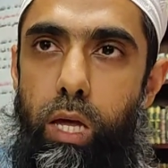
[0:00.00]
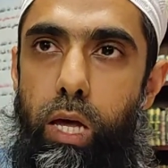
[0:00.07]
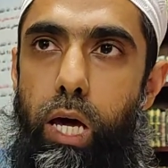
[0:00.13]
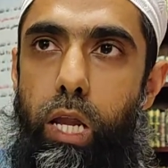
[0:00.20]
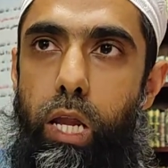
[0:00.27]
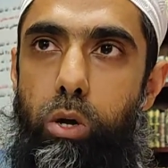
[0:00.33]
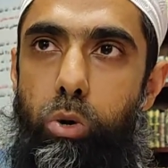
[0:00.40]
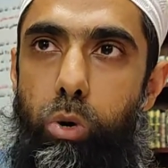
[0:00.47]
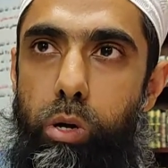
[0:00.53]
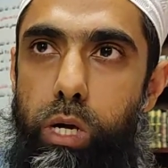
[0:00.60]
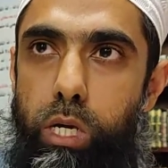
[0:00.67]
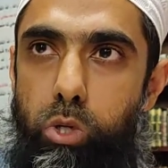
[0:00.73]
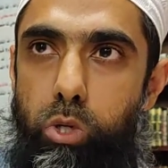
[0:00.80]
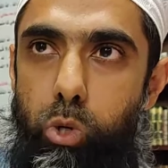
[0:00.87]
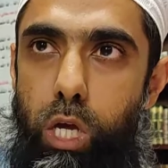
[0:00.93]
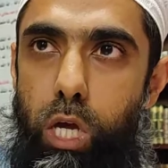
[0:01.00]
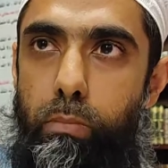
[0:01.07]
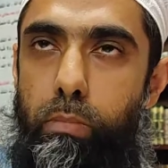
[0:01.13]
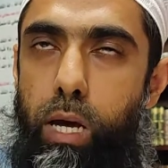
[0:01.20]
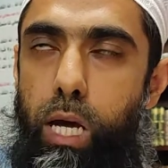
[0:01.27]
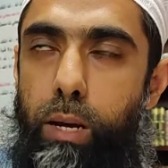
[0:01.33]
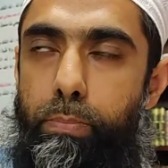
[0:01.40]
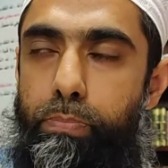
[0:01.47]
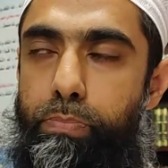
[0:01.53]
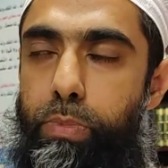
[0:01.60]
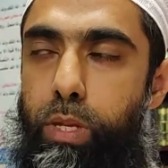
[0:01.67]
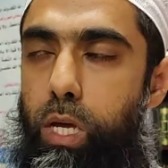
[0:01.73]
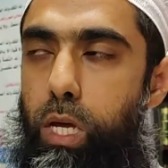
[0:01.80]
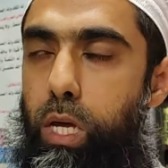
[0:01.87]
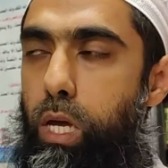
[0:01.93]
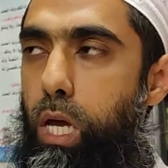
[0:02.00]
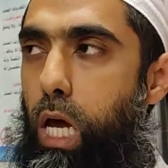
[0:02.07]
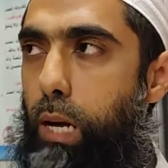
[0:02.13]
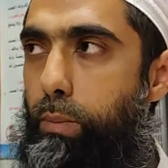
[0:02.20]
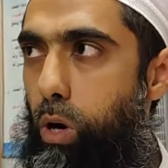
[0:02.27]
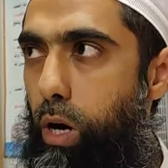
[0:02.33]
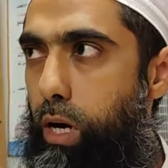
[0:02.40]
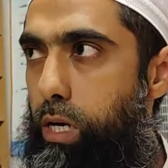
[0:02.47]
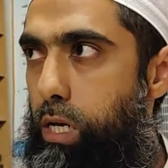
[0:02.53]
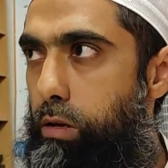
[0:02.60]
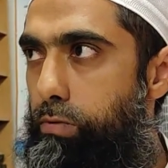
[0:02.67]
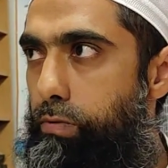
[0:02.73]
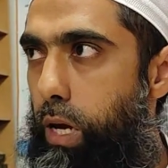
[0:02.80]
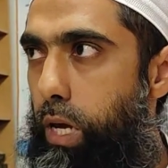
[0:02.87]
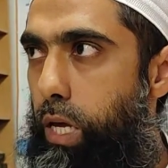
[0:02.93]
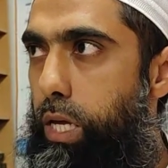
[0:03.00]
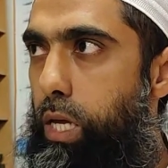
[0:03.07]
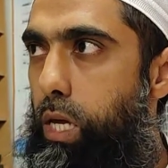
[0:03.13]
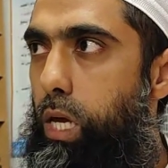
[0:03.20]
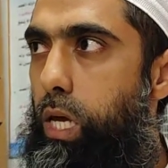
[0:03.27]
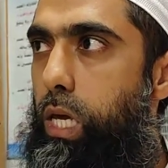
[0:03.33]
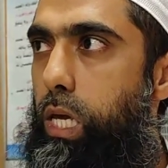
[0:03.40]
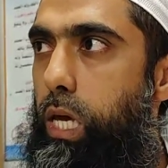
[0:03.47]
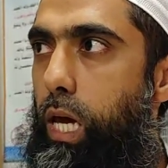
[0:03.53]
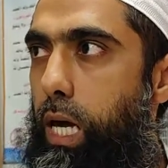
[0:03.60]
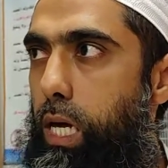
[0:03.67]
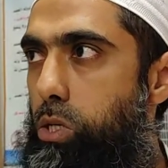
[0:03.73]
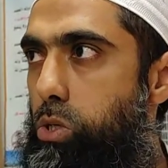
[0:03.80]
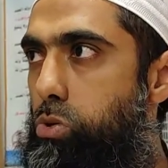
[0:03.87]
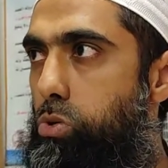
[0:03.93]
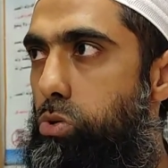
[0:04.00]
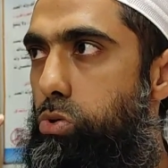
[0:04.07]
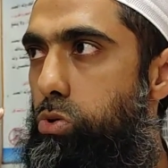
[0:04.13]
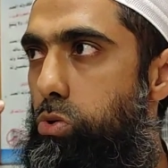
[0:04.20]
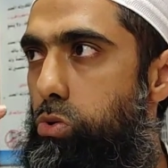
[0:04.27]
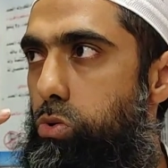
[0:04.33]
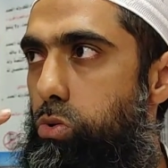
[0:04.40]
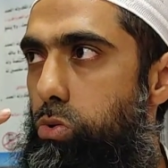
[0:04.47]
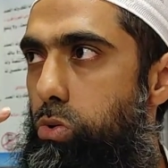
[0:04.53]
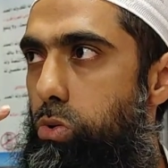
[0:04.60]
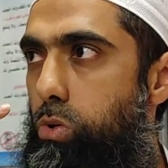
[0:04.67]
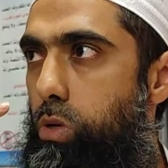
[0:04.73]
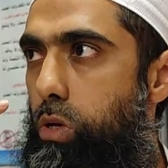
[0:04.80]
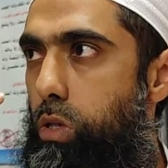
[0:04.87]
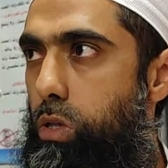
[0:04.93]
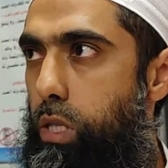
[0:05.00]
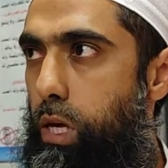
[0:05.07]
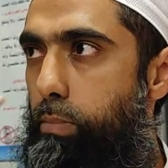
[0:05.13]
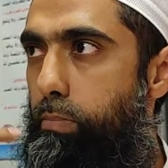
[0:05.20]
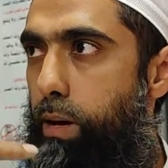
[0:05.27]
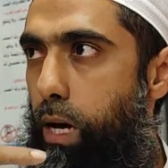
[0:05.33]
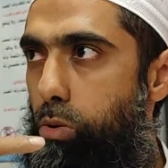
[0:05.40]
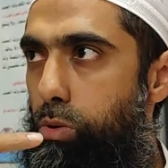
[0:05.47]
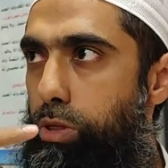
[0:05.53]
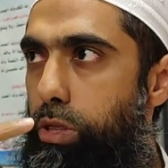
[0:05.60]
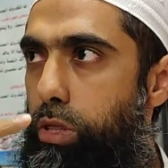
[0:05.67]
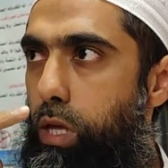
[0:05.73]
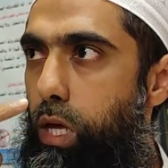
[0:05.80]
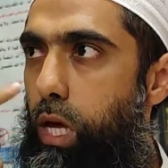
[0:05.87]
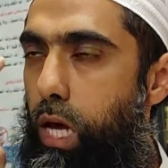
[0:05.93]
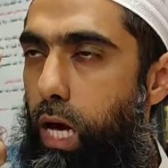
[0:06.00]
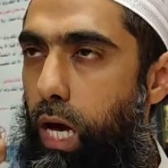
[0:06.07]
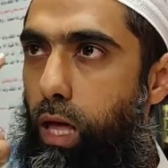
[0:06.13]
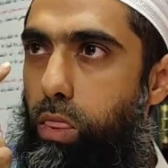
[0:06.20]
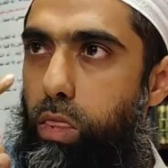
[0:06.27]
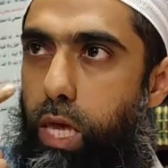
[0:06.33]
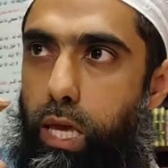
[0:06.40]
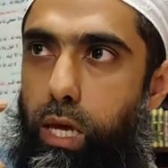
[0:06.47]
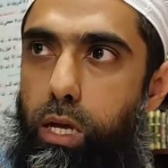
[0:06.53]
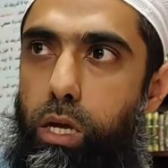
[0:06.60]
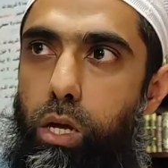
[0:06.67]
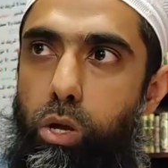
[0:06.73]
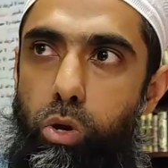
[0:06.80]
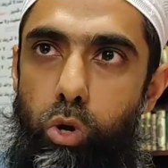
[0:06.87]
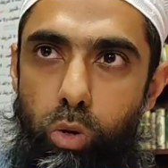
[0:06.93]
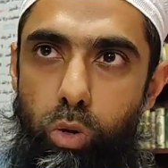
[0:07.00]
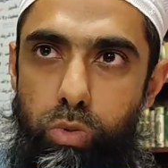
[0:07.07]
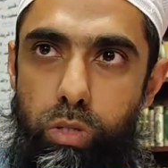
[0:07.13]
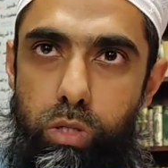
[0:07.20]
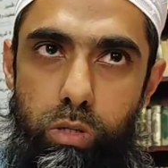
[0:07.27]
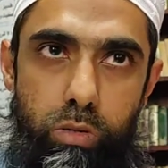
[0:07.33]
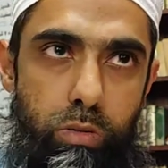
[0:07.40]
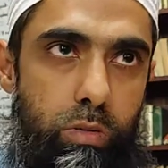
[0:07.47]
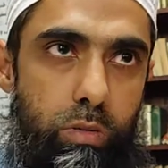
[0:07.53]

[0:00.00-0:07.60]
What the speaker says: And according to Imam Abu Hanifa, he has to do the mouth and the nose,